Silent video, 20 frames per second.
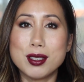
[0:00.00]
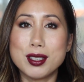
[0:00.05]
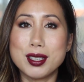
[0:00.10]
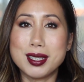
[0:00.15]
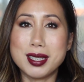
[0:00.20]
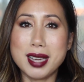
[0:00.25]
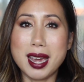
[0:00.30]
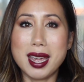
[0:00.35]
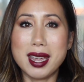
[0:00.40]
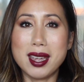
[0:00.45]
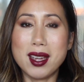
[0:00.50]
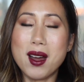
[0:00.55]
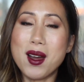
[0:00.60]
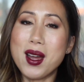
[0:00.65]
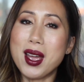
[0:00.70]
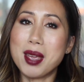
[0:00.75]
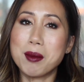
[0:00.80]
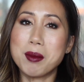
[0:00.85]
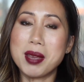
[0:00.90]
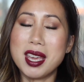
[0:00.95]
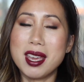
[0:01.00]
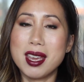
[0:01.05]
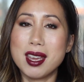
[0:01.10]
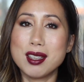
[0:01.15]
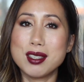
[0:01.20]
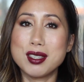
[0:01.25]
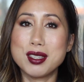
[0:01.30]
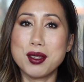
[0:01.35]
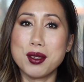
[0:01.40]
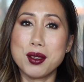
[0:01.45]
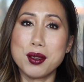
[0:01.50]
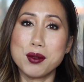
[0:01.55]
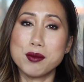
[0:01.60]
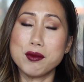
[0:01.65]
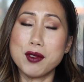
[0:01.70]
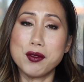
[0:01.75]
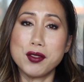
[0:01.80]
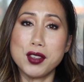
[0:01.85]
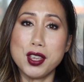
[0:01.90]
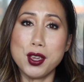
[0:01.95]
Today I am here to
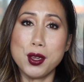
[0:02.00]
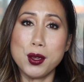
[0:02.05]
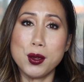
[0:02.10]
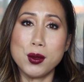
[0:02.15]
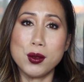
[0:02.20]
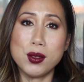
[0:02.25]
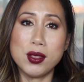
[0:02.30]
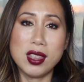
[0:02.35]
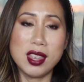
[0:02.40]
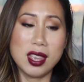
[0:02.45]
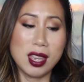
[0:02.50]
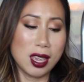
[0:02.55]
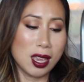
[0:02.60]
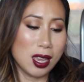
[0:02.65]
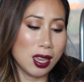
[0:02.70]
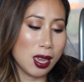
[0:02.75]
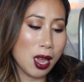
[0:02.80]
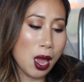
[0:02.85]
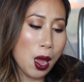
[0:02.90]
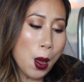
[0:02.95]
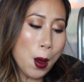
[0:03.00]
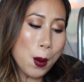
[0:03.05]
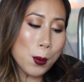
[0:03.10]
review the